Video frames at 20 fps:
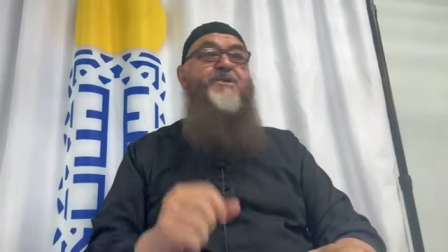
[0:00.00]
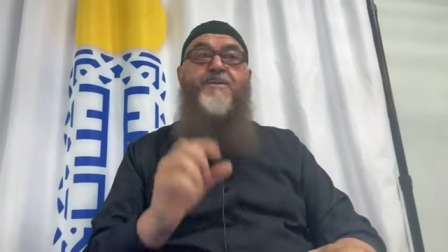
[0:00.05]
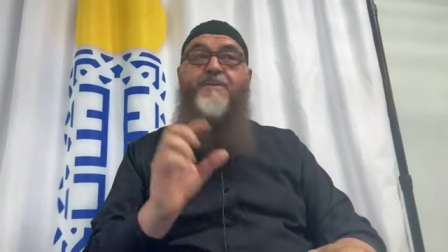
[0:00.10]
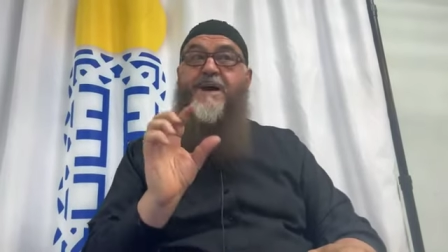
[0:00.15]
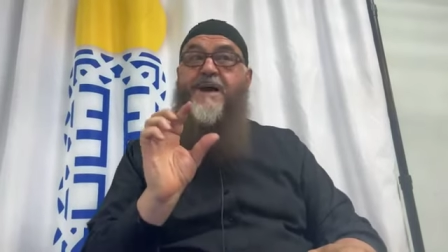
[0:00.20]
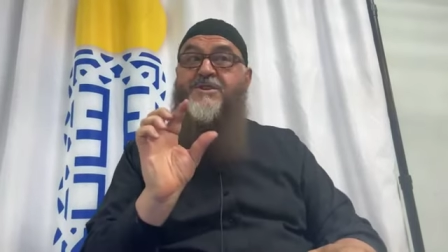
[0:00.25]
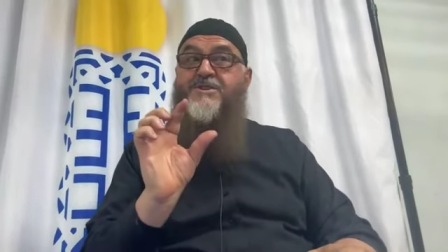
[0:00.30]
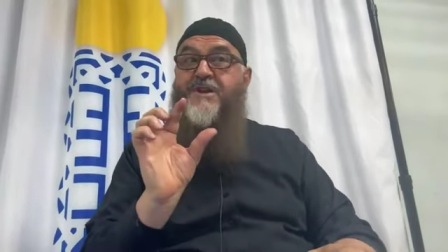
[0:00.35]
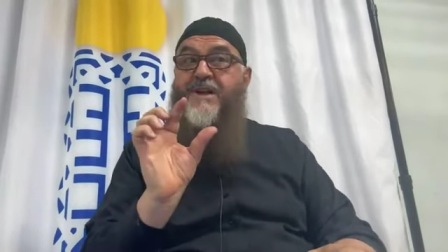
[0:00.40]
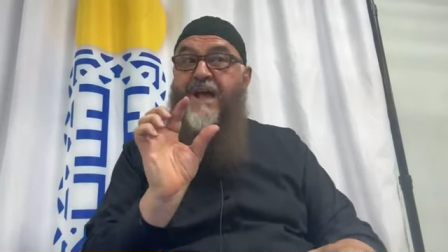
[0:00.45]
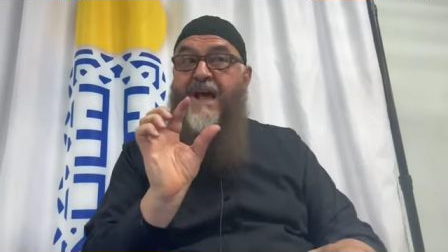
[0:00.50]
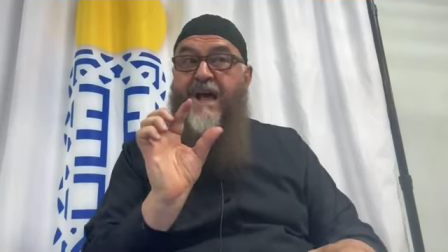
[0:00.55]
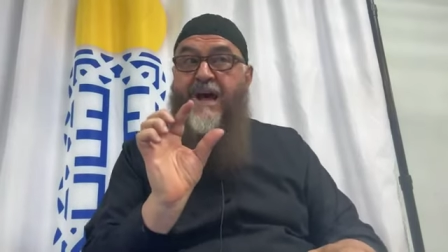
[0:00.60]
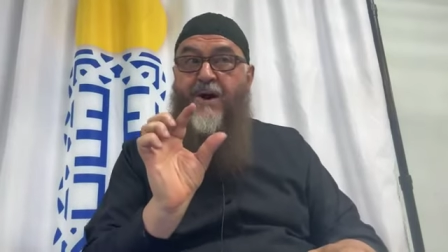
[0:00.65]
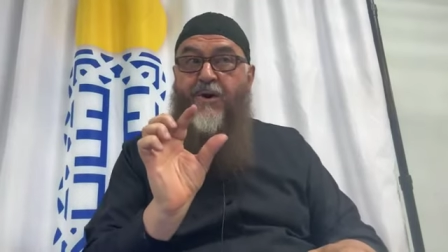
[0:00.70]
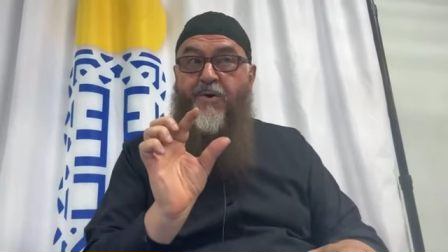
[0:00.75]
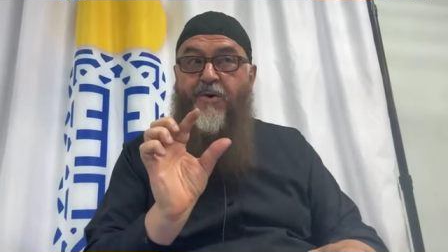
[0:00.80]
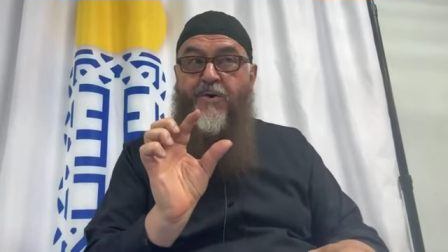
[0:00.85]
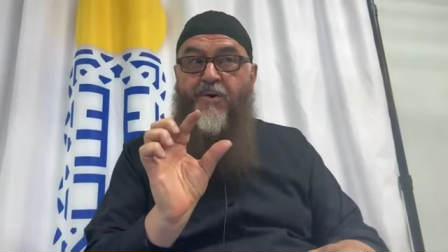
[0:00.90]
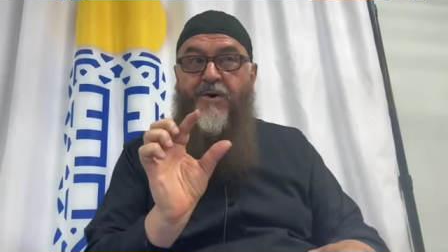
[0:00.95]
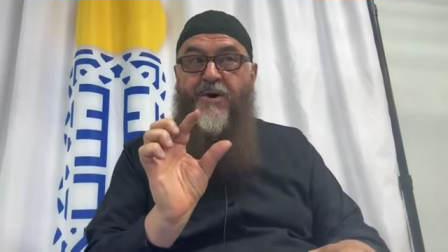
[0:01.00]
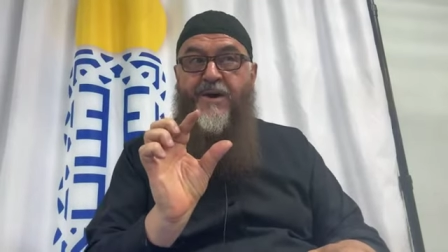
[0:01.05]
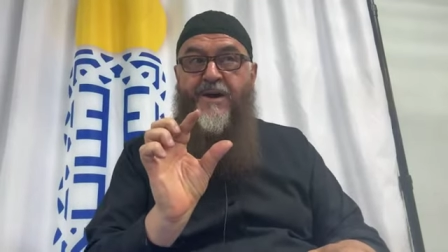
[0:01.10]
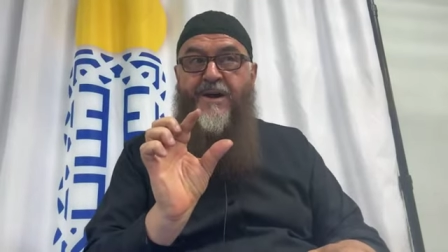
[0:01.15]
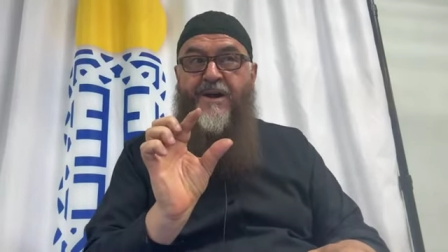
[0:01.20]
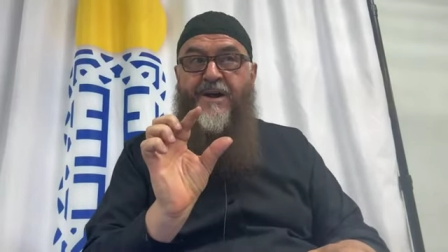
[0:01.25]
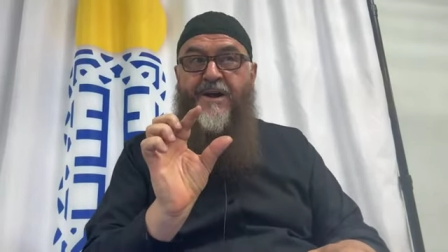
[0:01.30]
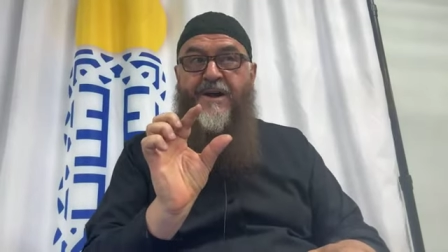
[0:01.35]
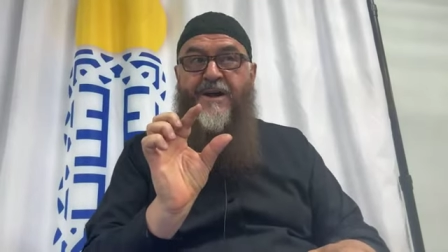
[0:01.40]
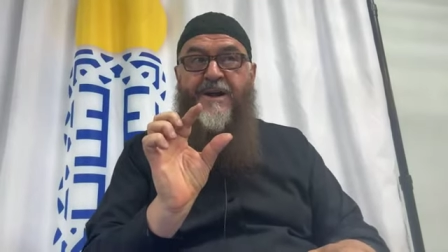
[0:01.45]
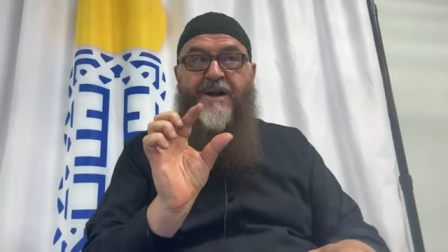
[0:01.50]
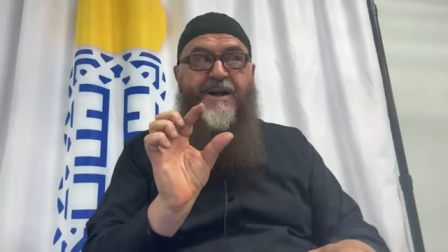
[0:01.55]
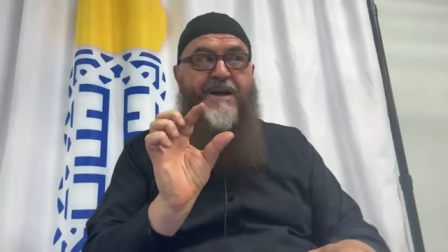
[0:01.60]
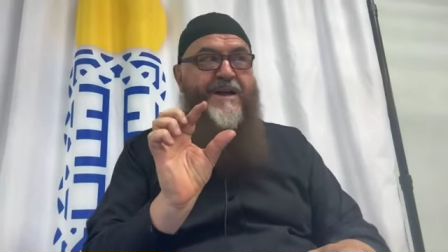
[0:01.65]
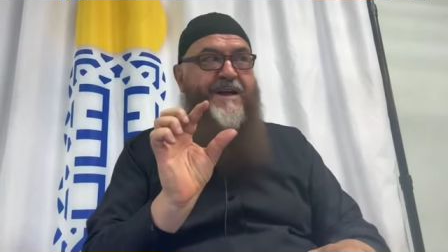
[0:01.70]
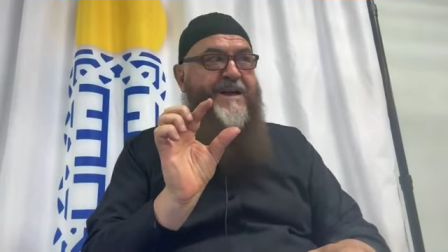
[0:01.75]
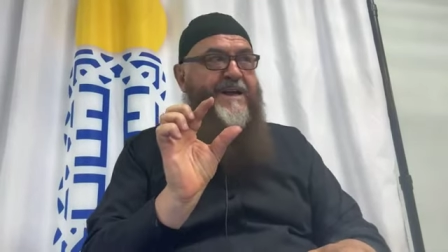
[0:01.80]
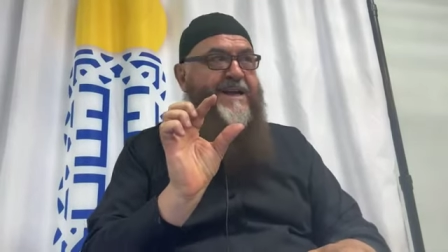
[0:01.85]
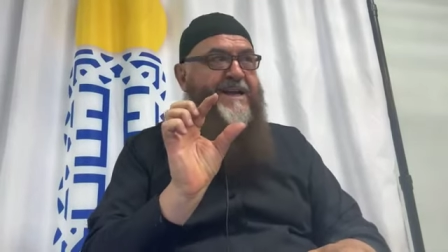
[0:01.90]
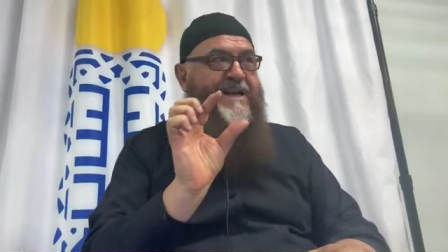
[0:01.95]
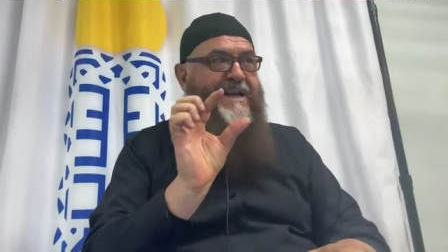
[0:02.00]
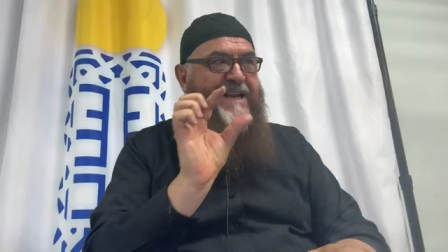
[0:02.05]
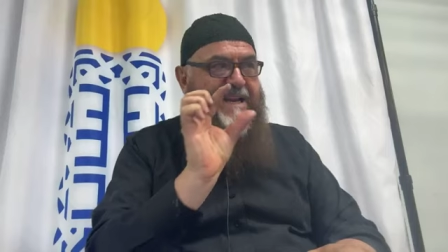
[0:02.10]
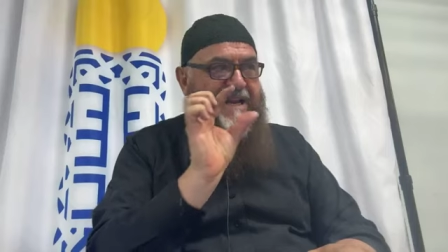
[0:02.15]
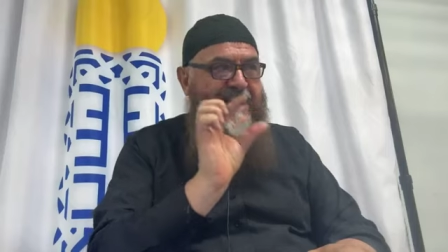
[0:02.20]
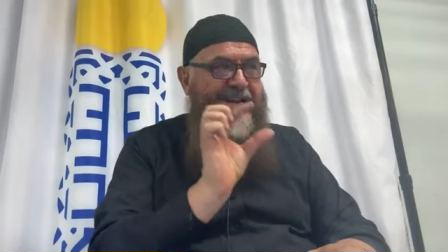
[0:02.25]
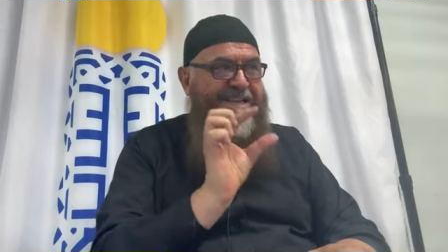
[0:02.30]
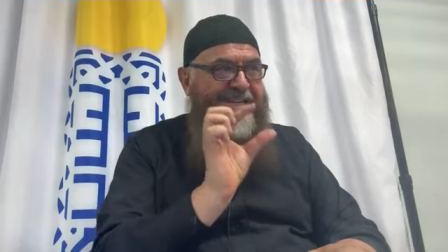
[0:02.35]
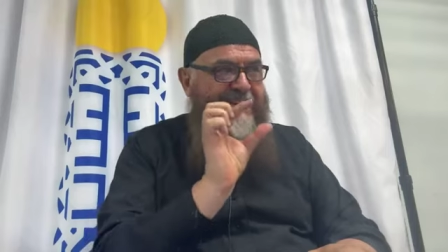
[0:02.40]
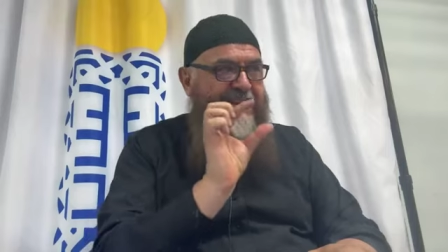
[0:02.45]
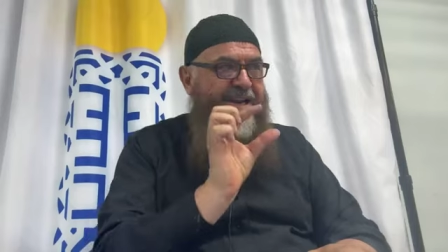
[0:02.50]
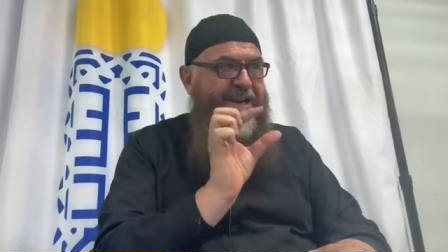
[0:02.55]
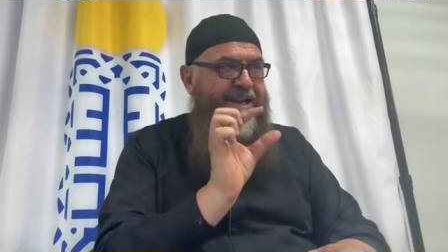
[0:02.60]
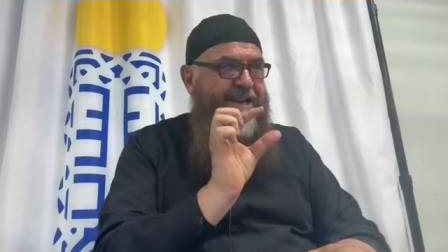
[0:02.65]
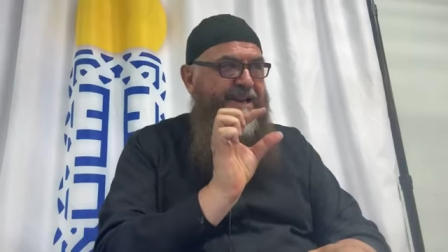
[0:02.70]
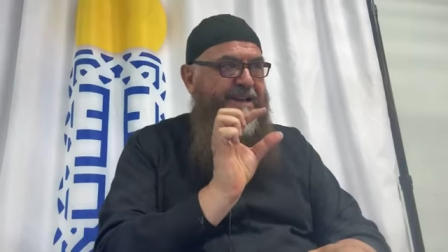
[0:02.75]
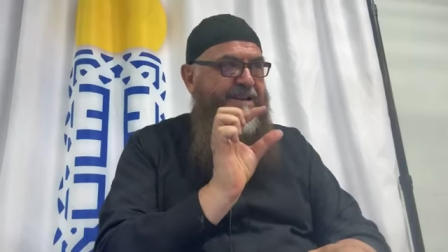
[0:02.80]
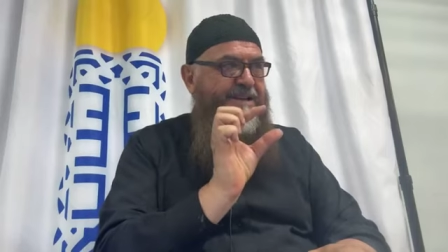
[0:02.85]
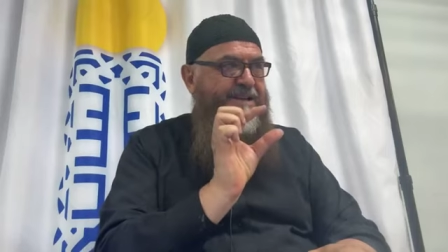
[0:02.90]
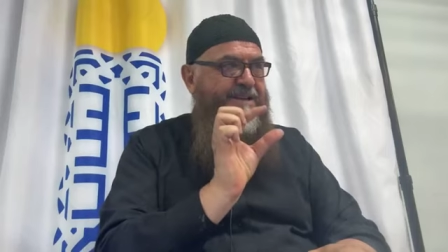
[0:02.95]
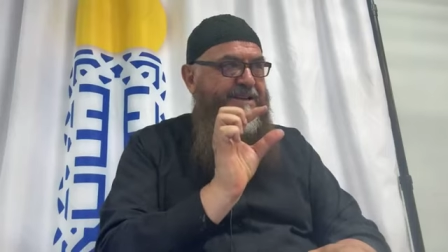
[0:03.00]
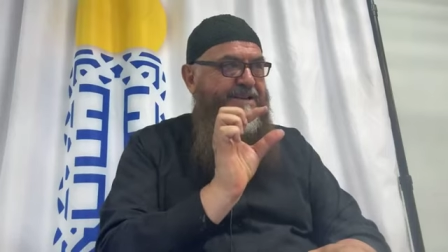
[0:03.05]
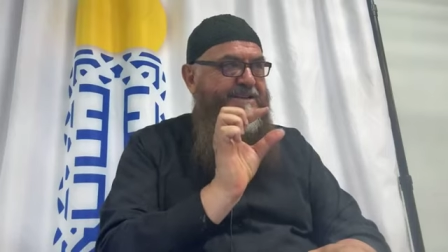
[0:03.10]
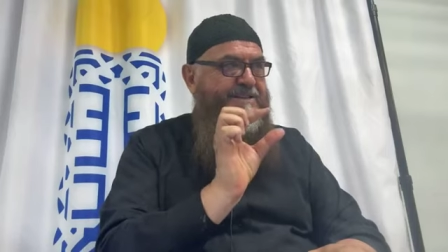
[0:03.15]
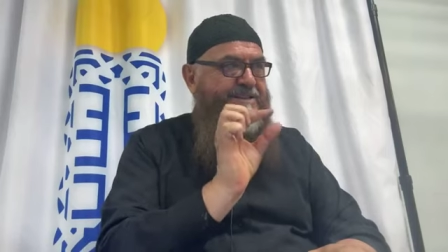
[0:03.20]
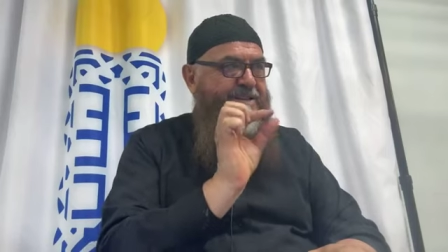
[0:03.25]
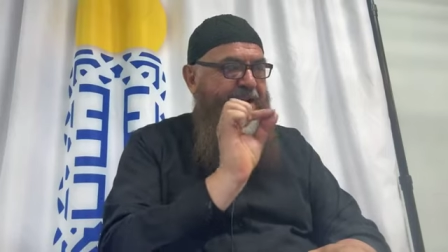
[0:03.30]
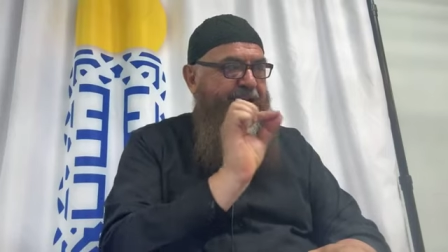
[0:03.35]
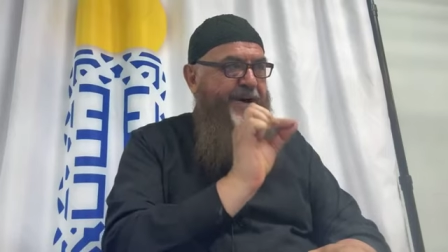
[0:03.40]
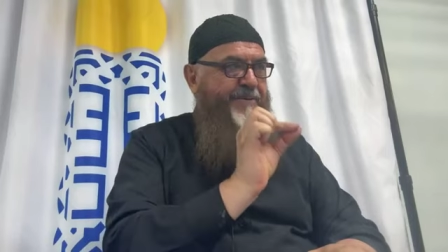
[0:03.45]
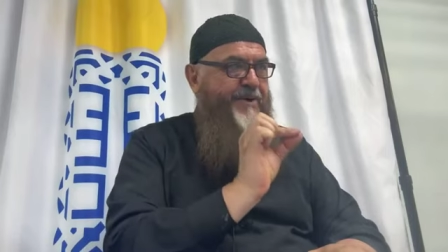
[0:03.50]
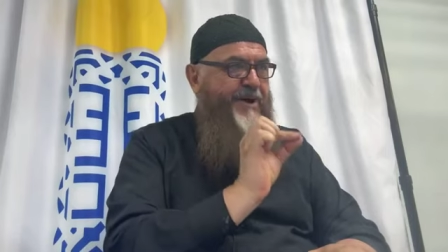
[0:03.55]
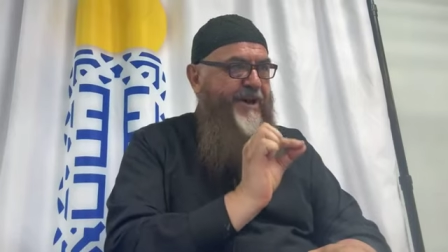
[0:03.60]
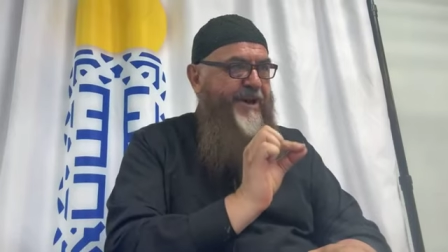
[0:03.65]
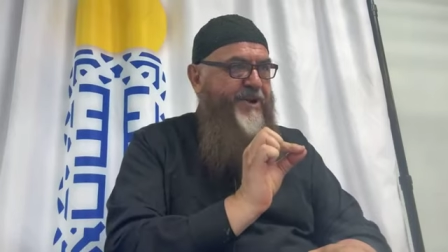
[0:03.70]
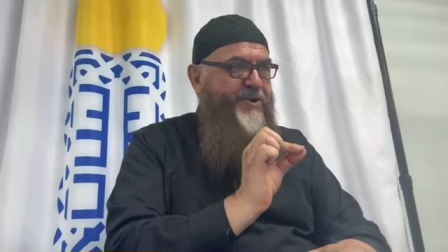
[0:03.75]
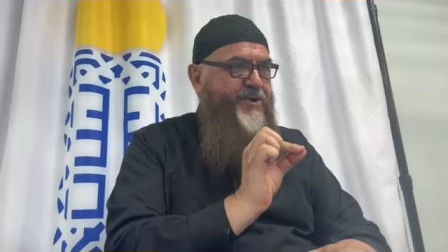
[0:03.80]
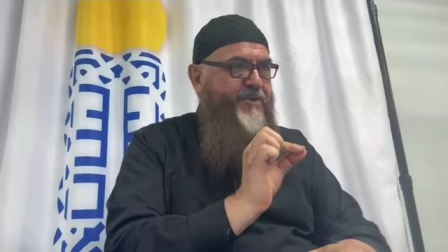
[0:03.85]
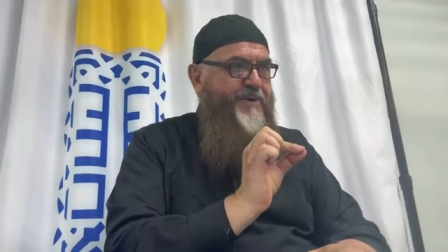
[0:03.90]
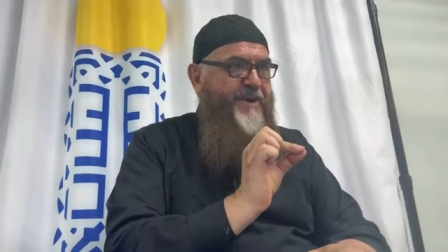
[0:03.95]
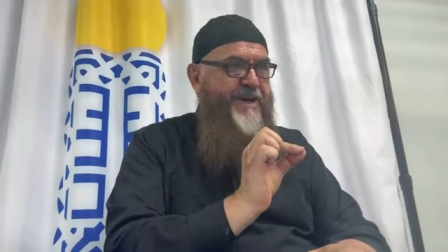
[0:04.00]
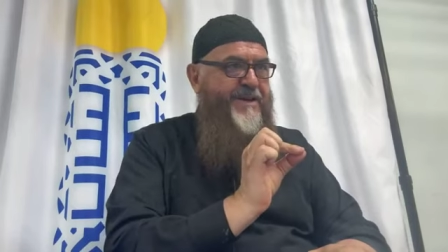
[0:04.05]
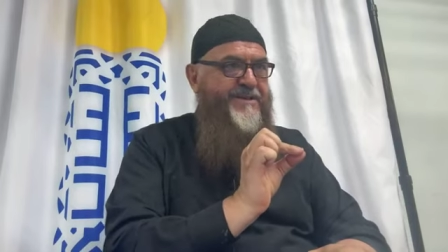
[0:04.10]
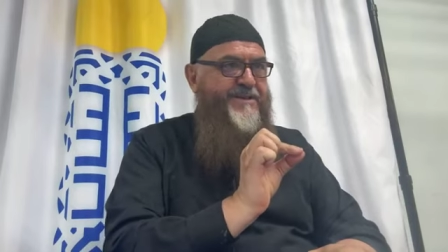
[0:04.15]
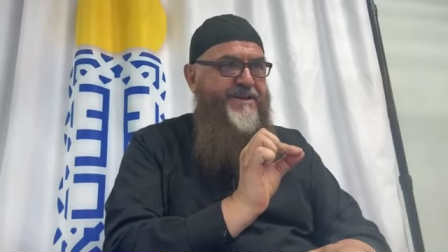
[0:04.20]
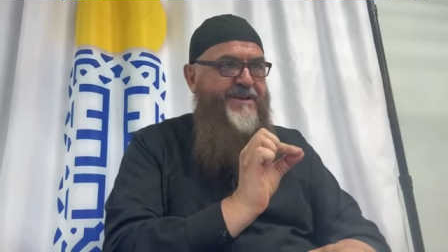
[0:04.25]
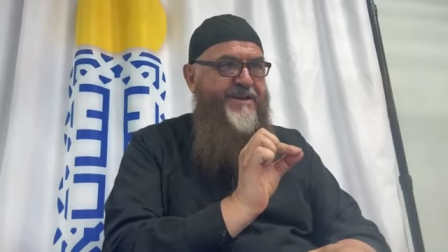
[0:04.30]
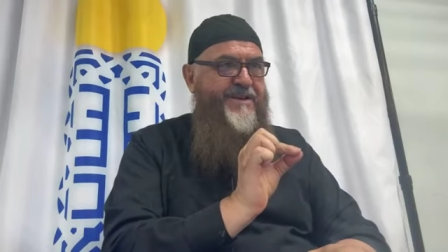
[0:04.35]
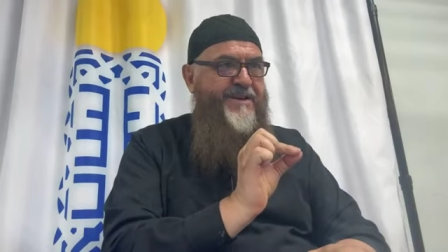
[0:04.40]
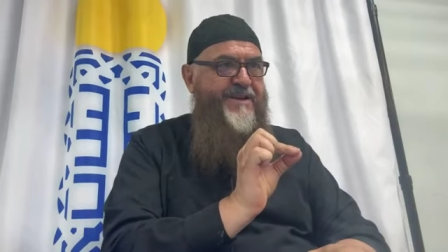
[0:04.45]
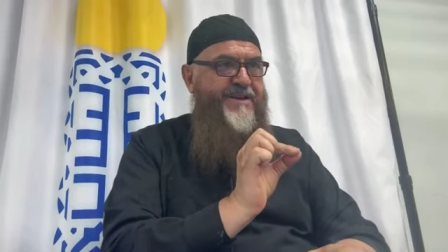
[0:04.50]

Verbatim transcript: Can you imagine how little Salam Alaikum is